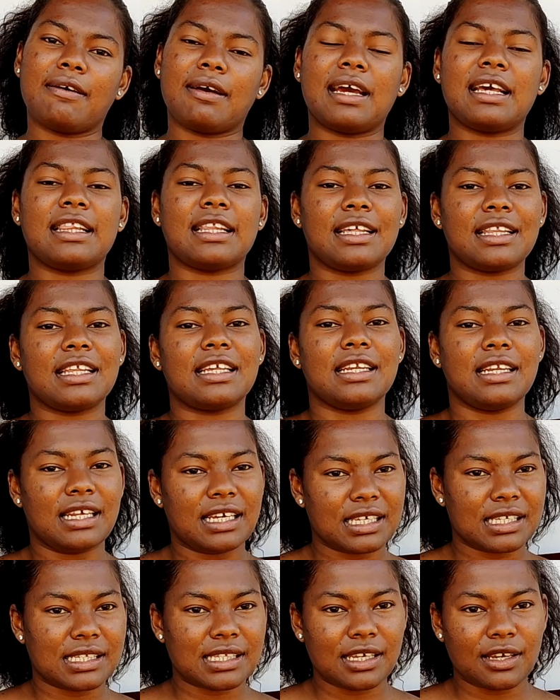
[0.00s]
and then the
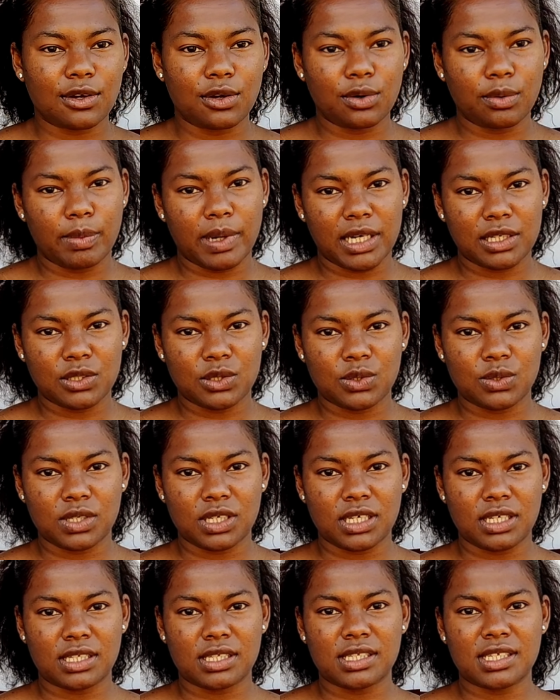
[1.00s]
next day go back to
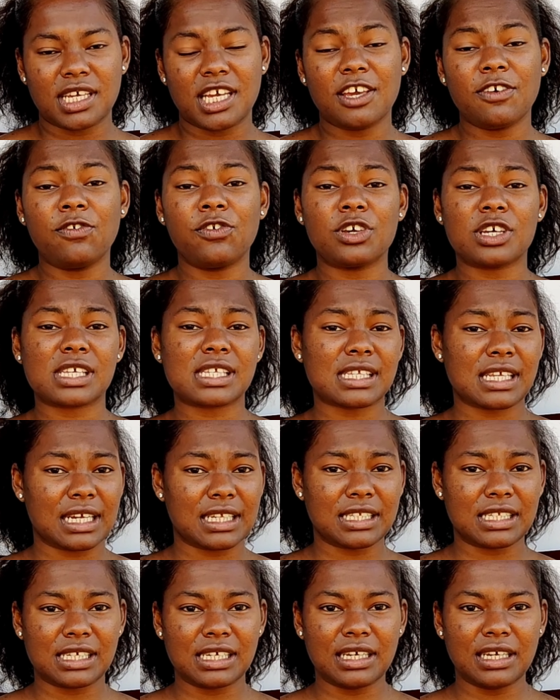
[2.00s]
8. If you're
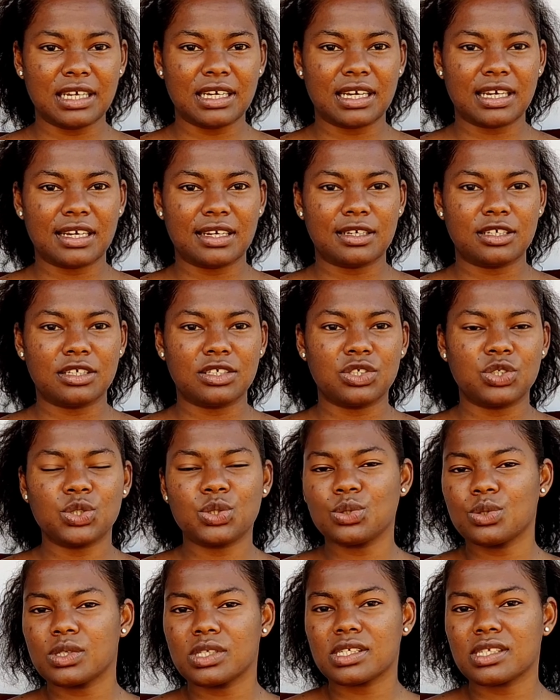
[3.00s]
starting,
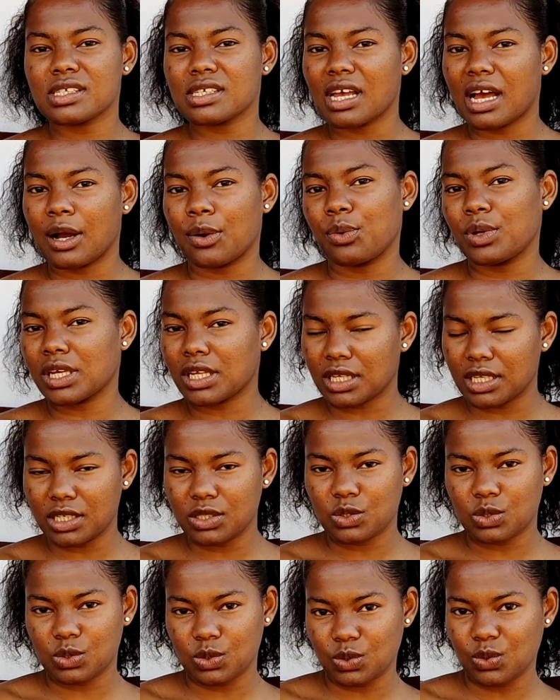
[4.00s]
choose a weekday
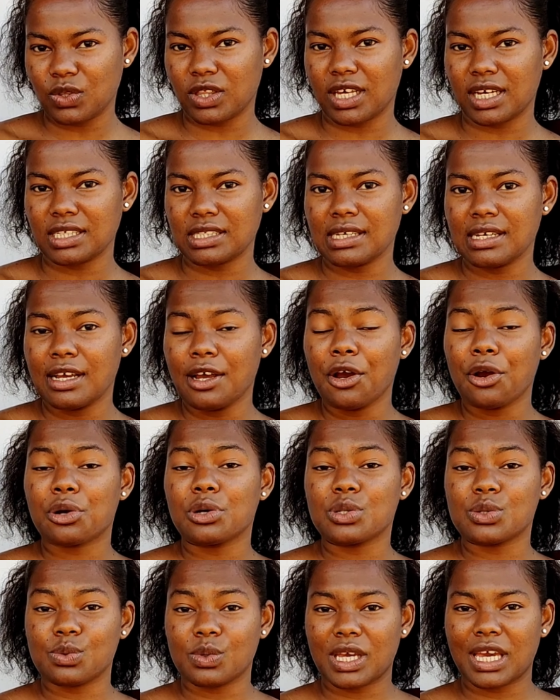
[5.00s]
to do that,
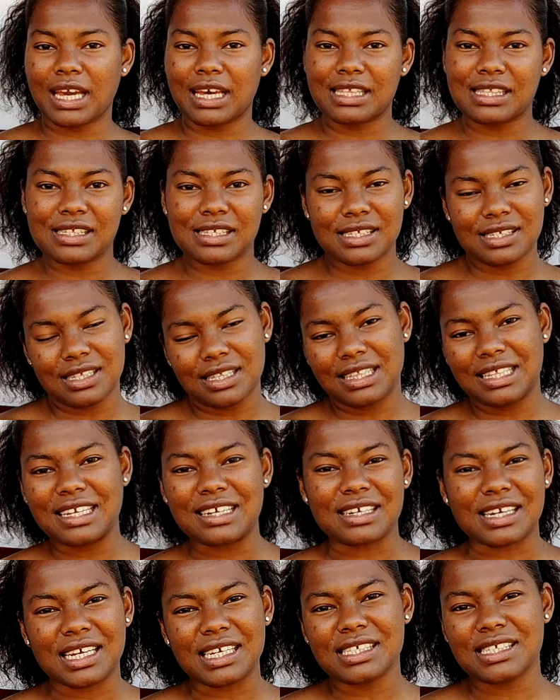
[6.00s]
because weekends ni
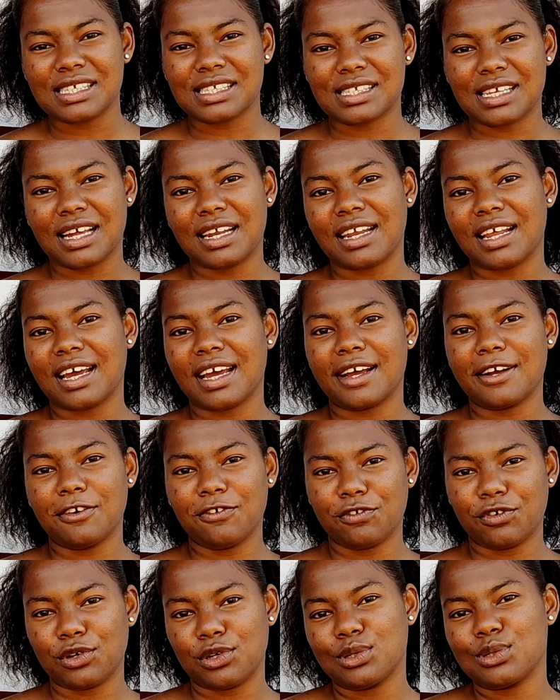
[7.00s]
rahisi sana
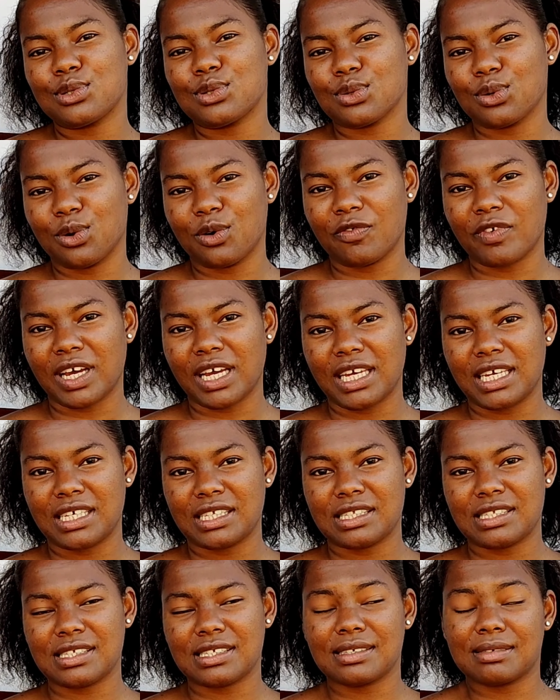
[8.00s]
for you to
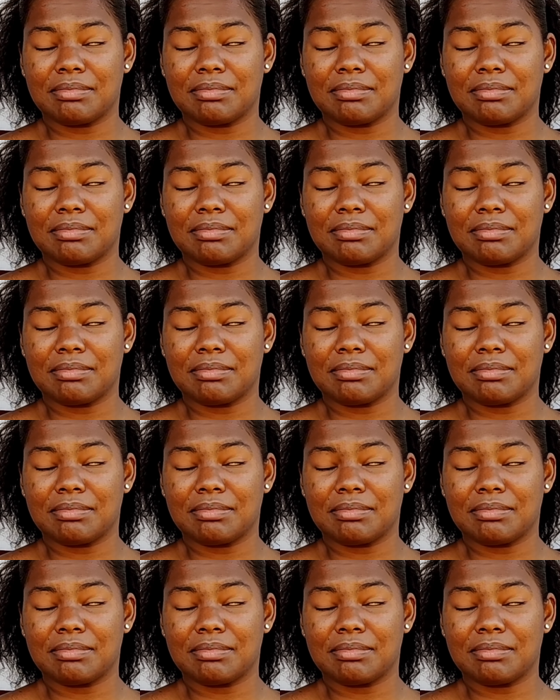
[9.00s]
overeat.